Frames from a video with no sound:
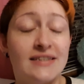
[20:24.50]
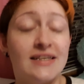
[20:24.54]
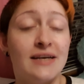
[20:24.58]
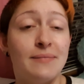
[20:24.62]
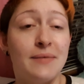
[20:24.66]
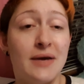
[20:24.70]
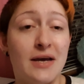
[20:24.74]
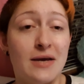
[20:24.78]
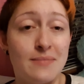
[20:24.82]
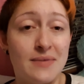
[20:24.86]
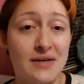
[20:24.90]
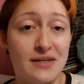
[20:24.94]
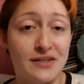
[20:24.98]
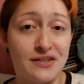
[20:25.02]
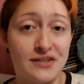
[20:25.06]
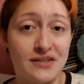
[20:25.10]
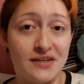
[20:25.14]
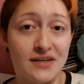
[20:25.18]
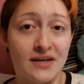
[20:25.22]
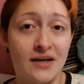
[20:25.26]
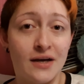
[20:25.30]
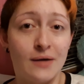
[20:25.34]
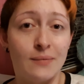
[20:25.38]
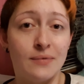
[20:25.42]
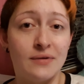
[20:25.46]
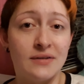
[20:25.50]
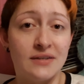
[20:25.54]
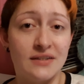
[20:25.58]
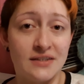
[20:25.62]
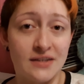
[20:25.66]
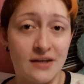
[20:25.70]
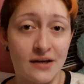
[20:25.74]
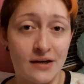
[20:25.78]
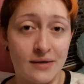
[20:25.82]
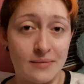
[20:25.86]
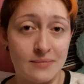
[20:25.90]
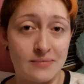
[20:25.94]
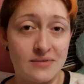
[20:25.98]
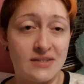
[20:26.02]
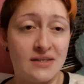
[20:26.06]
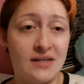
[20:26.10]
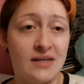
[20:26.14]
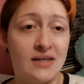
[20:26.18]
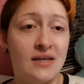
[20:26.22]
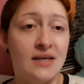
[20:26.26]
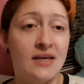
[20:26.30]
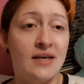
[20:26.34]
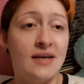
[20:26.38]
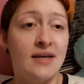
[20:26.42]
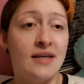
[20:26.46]
I may have mentioned a couple of times,
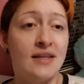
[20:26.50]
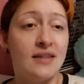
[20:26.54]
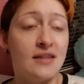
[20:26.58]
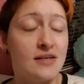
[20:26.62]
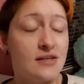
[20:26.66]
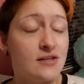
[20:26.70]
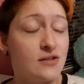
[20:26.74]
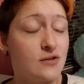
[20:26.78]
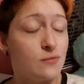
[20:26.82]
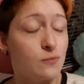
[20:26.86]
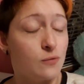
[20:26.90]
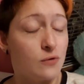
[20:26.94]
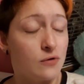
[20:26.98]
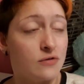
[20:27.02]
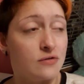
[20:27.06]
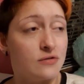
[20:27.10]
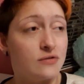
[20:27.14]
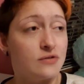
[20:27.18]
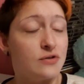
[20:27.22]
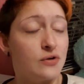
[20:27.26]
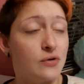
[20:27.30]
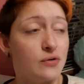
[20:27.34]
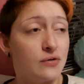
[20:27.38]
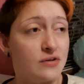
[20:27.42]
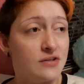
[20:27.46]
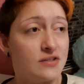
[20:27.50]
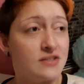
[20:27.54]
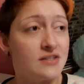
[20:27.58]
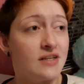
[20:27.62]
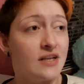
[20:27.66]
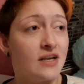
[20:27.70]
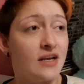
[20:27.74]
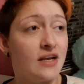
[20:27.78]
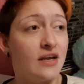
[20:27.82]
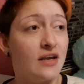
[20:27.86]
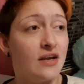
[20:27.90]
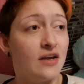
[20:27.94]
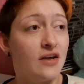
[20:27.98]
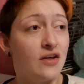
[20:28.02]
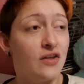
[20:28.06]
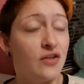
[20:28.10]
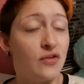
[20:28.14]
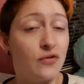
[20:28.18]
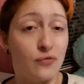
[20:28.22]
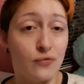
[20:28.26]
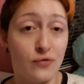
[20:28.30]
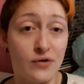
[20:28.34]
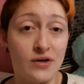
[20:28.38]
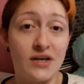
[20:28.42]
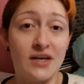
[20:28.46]
this was honestly
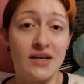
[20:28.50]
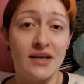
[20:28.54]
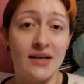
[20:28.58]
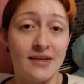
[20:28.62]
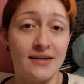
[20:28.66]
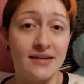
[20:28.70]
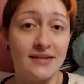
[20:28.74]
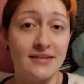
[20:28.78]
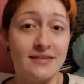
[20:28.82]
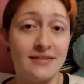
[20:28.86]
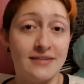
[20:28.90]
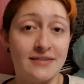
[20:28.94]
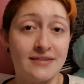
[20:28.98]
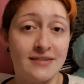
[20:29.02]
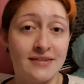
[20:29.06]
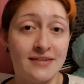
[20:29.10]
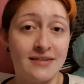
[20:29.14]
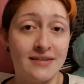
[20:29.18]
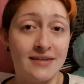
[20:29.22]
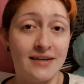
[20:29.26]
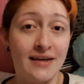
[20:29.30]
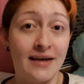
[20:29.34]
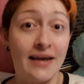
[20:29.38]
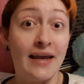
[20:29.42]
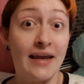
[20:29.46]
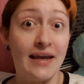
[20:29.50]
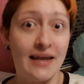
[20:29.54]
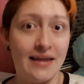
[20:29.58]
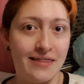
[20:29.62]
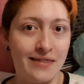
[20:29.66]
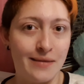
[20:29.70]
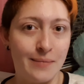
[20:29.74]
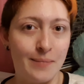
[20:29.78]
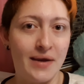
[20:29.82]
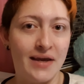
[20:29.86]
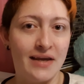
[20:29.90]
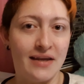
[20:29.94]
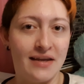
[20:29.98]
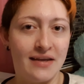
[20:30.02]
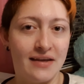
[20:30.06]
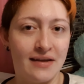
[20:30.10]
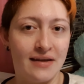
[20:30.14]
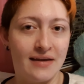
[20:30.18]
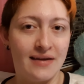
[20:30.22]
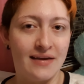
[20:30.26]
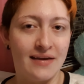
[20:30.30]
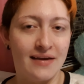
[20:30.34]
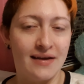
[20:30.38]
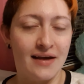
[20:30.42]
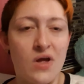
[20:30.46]
3 years in the
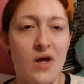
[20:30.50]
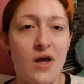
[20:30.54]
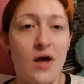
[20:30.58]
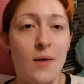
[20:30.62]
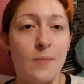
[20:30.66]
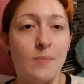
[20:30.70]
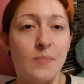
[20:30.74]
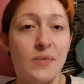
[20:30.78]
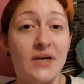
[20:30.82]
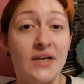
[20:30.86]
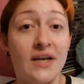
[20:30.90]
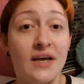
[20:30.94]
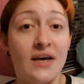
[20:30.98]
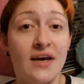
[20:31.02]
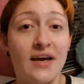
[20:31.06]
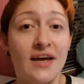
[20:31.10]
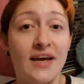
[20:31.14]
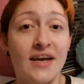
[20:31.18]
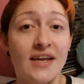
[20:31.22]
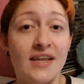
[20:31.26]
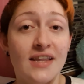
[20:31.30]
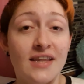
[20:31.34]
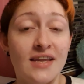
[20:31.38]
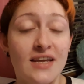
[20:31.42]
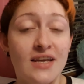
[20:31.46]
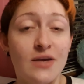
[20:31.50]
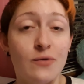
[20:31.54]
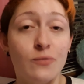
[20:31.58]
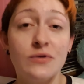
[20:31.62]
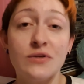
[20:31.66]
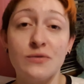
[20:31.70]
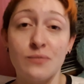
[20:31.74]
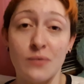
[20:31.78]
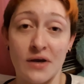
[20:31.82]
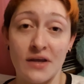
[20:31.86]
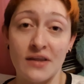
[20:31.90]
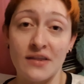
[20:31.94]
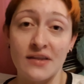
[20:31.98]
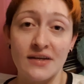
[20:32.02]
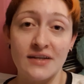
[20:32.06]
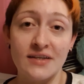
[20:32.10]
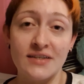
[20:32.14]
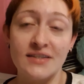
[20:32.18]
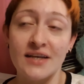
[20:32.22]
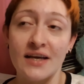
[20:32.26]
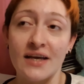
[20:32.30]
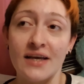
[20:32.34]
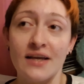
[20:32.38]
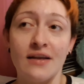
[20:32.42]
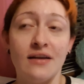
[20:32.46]
making, but I think it was worth it,
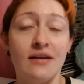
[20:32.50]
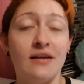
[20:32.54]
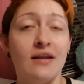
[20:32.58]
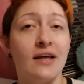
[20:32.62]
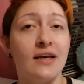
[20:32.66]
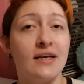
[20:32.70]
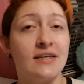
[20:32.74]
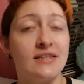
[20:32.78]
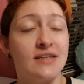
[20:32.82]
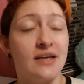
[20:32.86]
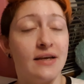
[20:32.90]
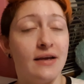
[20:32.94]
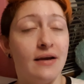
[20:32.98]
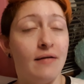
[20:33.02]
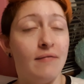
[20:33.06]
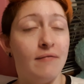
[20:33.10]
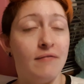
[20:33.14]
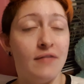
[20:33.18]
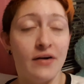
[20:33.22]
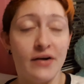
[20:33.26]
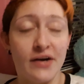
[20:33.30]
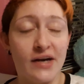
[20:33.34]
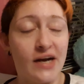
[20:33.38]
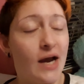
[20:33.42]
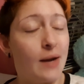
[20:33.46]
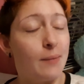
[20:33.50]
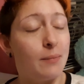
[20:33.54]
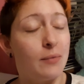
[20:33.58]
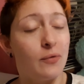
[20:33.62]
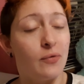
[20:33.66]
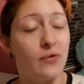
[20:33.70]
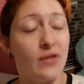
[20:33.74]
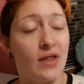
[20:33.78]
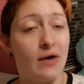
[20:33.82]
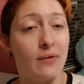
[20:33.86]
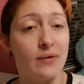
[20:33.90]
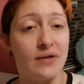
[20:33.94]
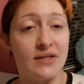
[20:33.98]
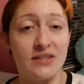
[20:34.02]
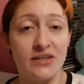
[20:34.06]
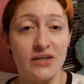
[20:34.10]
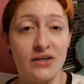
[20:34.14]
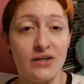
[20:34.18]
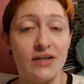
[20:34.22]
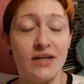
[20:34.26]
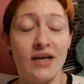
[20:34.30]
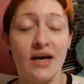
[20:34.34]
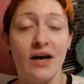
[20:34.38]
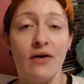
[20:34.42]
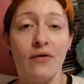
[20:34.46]
and like I say, I'm very happy with how it
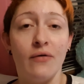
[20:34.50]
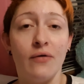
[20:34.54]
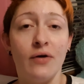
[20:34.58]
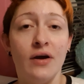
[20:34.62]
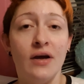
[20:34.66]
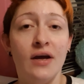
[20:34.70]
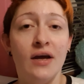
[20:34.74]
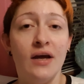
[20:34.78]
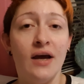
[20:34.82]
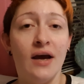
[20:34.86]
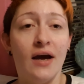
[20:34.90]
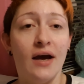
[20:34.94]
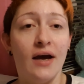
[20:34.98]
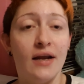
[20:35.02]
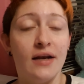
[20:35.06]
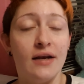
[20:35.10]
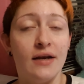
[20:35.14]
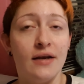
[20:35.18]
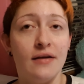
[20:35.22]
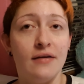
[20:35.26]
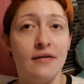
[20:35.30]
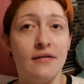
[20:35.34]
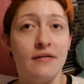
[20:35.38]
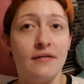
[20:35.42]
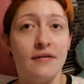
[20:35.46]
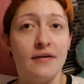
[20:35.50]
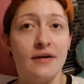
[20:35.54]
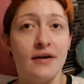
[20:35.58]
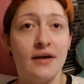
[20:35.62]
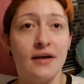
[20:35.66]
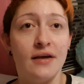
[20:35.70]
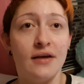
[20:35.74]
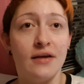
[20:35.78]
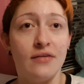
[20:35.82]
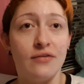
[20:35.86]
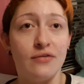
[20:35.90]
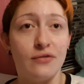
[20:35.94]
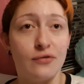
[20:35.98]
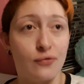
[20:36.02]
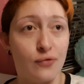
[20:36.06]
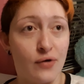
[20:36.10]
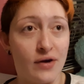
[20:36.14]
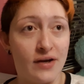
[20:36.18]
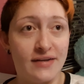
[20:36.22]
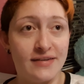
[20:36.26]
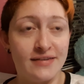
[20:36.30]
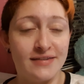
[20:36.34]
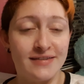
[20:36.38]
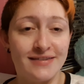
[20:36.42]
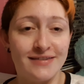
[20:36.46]
turned out, and it's
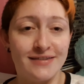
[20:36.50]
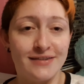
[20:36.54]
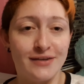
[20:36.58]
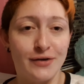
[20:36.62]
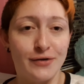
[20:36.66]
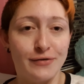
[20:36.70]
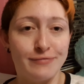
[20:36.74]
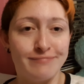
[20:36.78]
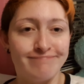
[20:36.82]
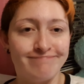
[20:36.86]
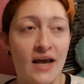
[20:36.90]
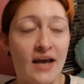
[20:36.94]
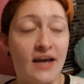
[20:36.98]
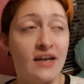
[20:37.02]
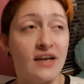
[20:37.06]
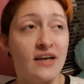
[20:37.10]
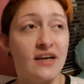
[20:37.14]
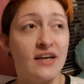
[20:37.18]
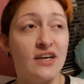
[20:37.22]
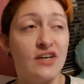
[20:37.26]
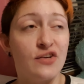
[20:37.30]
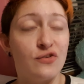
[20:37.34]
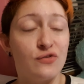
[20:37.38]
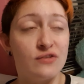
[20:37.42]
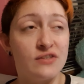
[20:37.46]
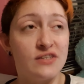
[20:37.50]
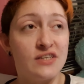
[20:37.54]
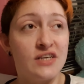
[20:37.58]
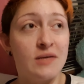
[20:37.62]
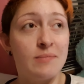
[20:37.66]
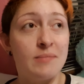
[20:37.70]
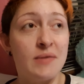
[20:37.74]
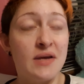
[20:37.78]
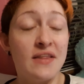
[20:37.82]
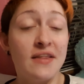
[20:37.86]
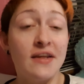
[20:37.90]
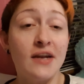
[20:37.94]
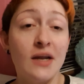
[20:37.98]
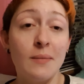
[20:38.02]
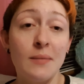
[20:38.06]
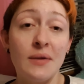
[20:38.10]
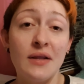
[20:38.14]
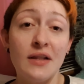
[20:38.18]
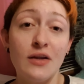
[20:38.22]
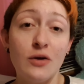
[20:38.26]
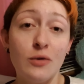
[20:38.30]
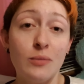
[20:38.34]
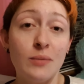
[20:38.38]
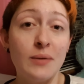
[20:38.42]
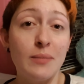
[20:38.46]
great. So, and I can honestly admit that I'm a
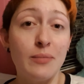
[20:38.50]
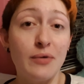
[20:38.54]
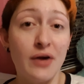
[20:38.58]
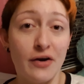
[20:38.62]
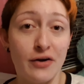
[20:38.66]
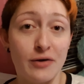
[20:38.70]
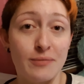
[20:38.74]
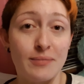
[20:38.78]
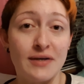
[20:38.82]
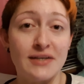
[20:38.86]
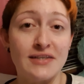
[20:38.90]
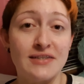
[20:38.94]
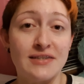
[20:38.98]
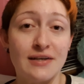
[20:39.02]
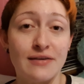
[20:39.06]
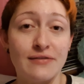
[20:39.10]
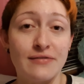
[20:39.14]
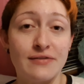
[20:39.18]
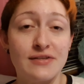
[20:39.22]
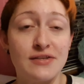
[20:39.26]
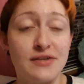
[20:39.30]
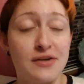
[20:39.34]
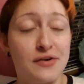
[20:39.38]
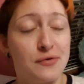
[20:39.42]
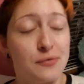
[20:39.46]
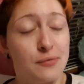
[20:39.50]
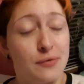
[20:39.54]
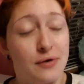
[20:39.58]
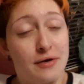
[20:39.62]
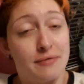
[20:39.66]
little bit proud of myself, so